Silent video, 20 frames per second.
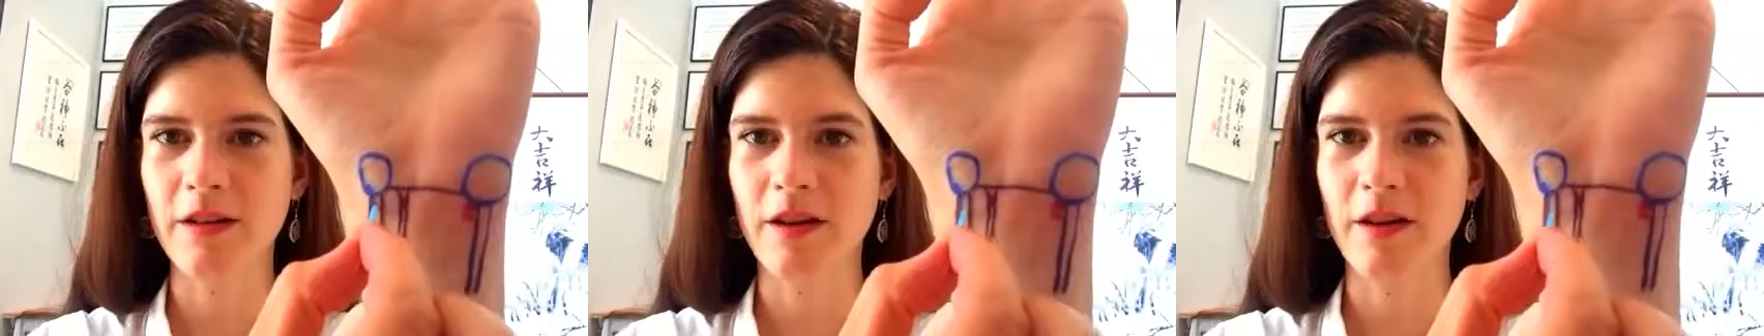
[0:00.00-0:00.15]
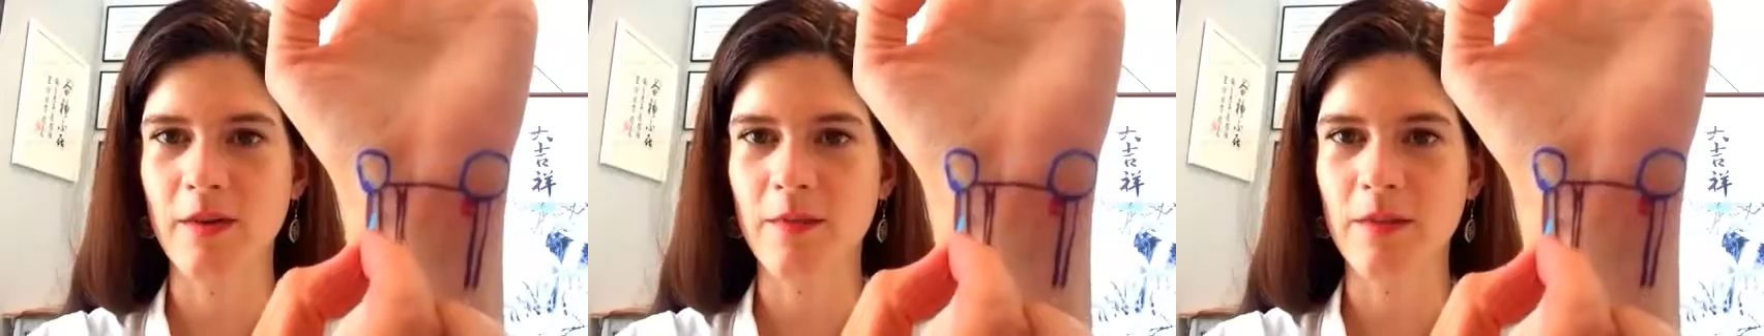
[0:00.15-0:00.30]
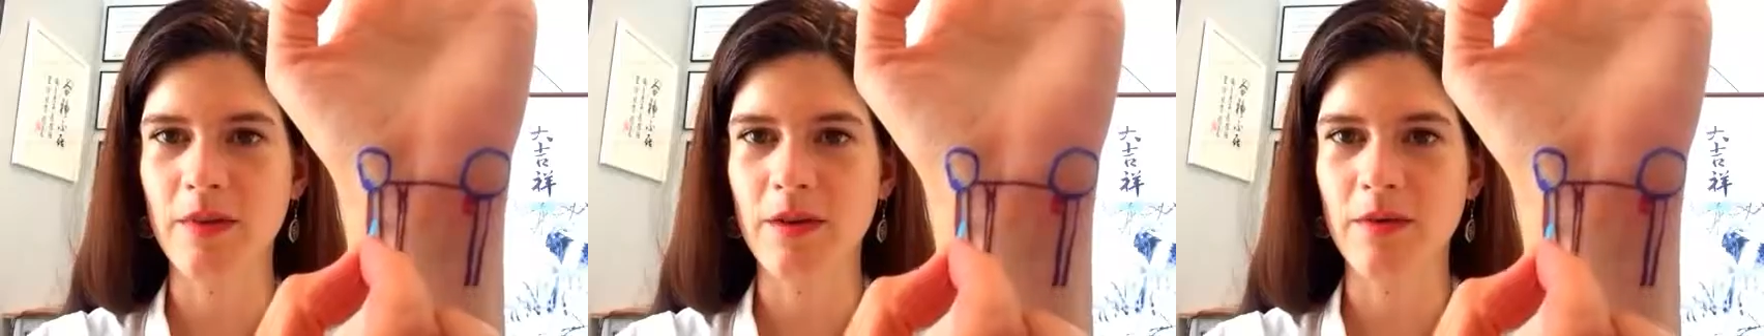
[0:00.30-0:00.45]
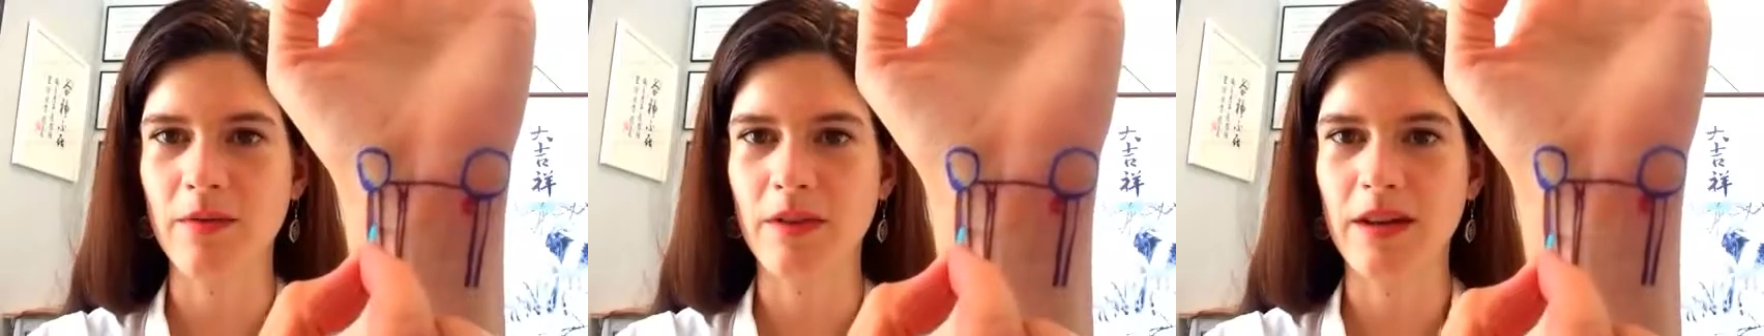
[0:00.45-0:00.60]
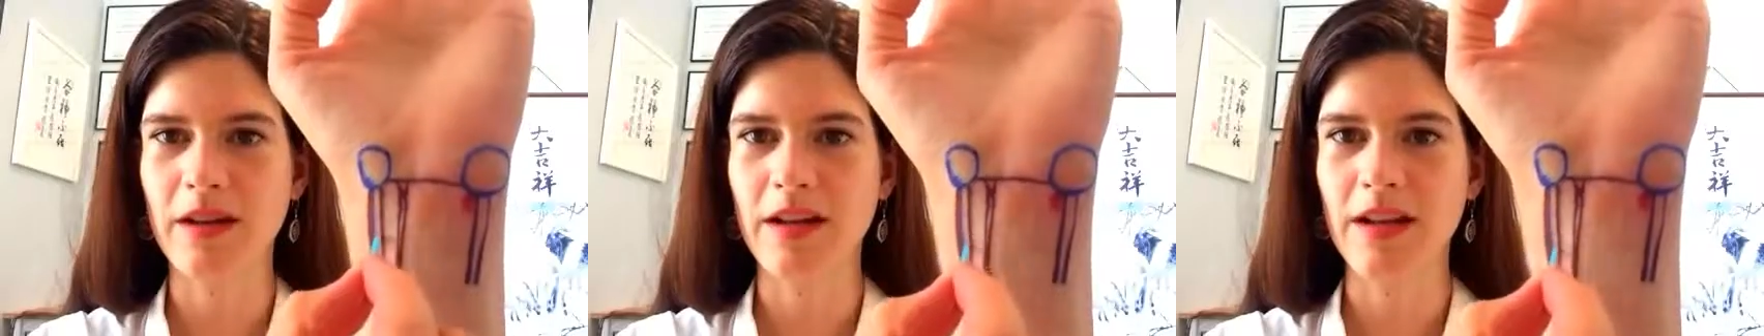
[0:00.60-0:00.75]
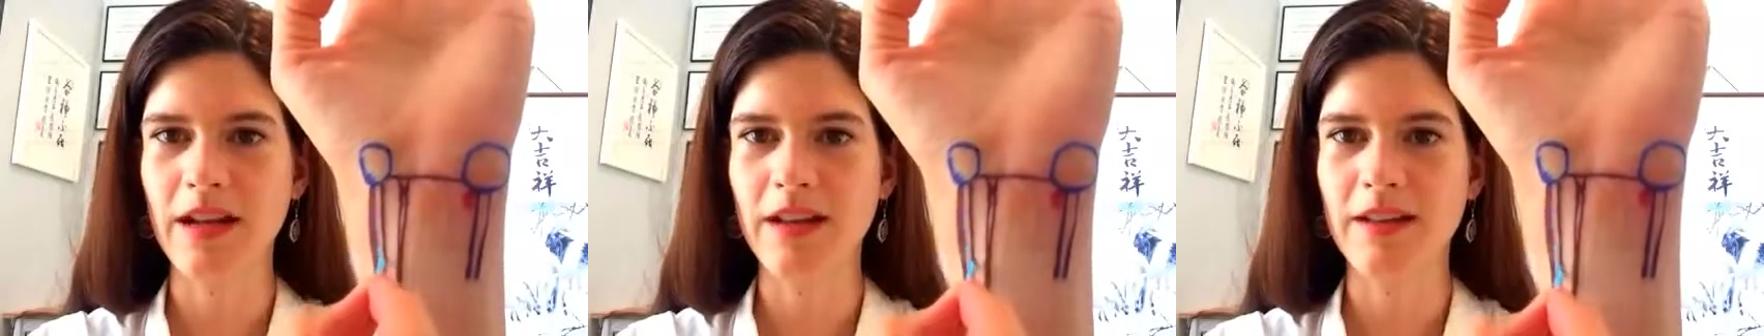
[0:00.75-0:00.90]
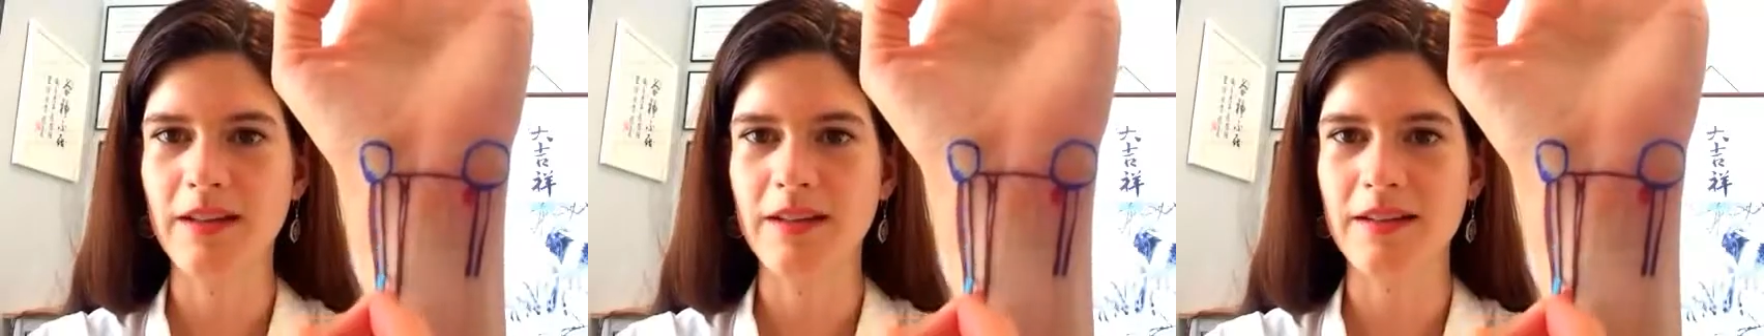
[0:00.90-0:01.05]
carpi
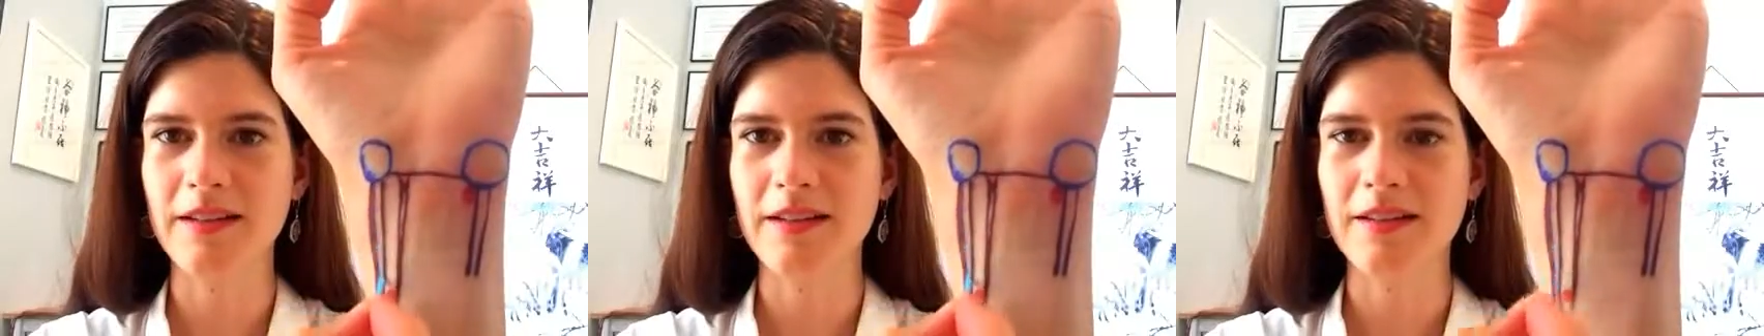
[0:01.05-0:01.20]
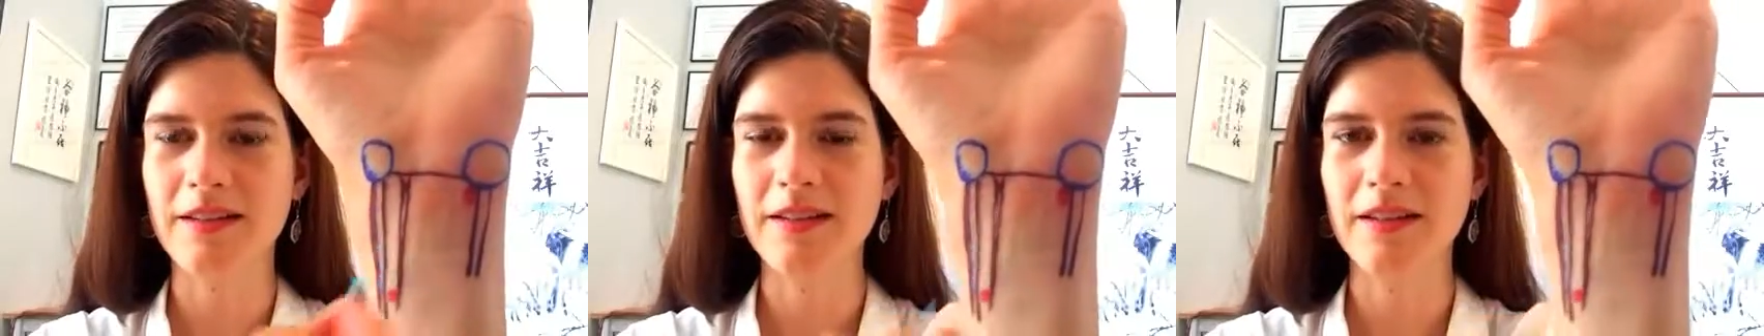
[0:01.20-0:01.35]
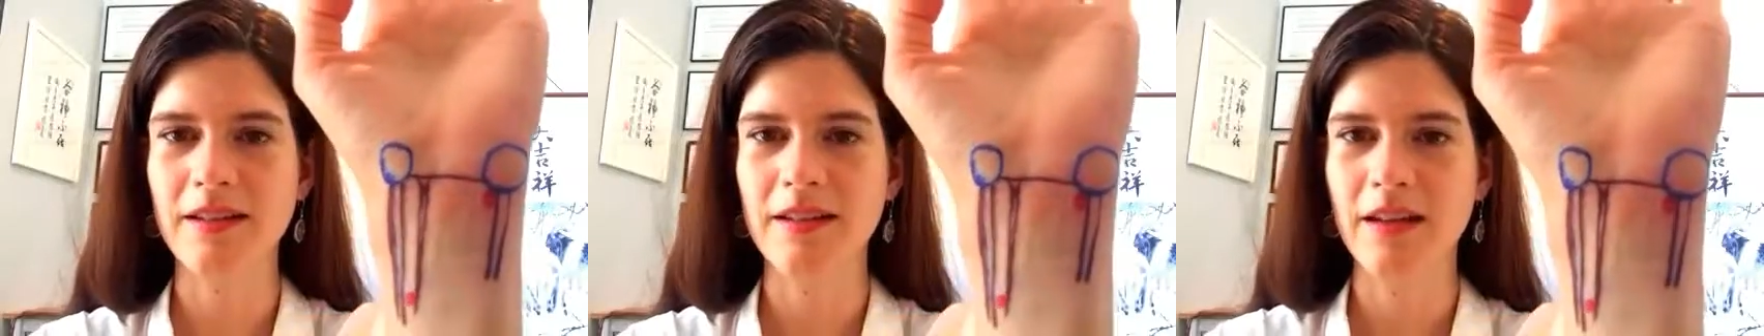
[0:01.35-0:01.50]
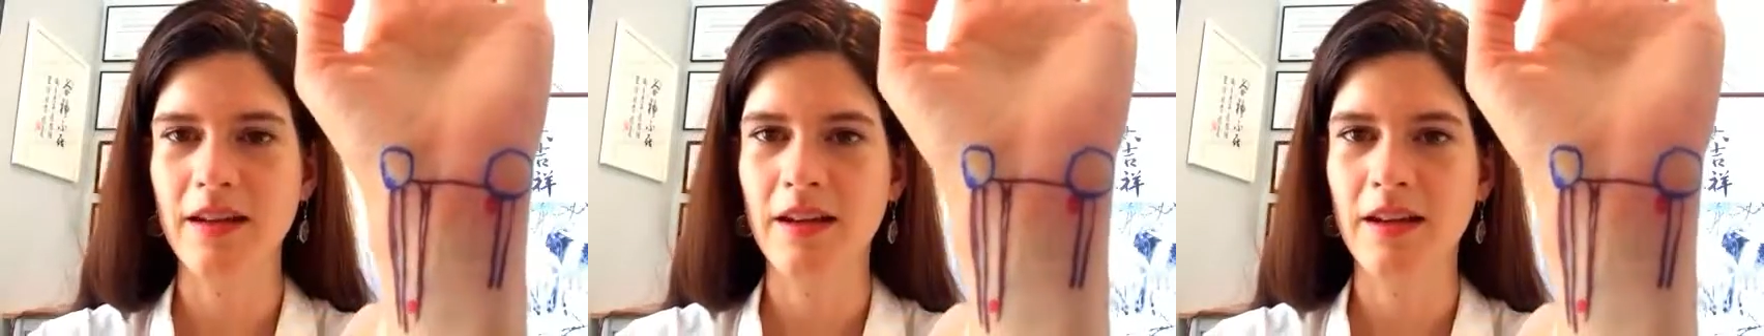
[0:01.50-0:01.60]
radialis.